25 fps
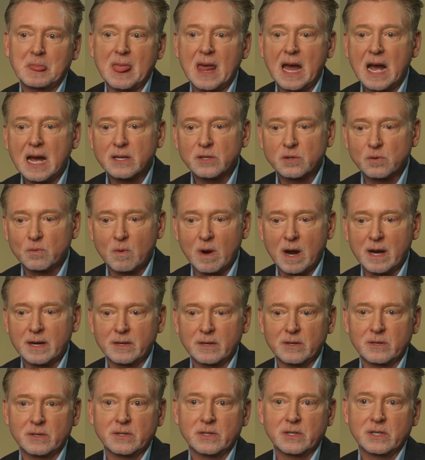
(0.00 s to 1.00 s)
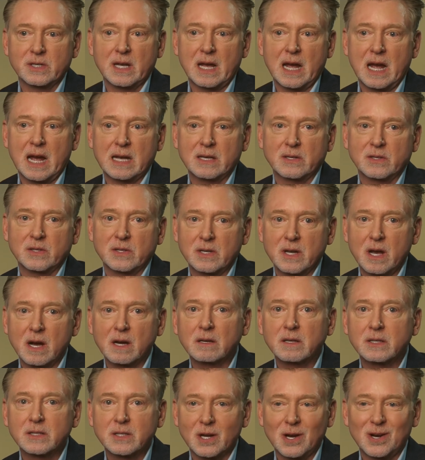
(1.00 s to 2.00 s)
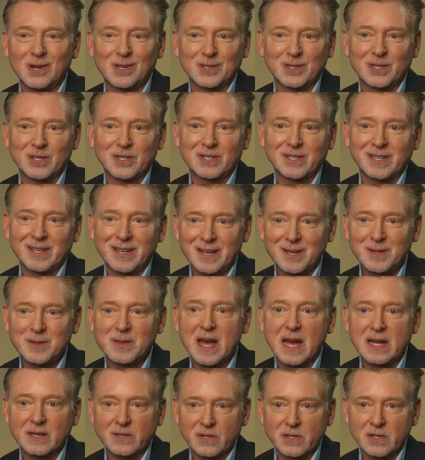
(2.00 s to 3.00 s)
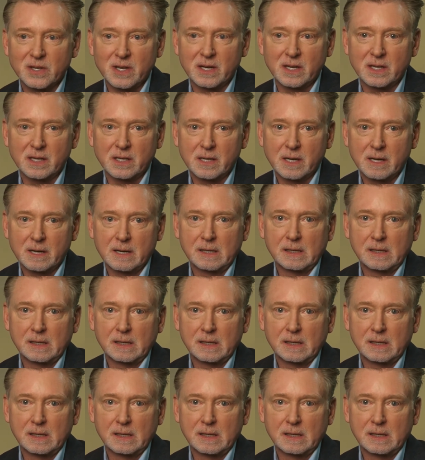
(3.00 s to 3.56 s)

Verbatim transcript: as writers, as young adults in that city.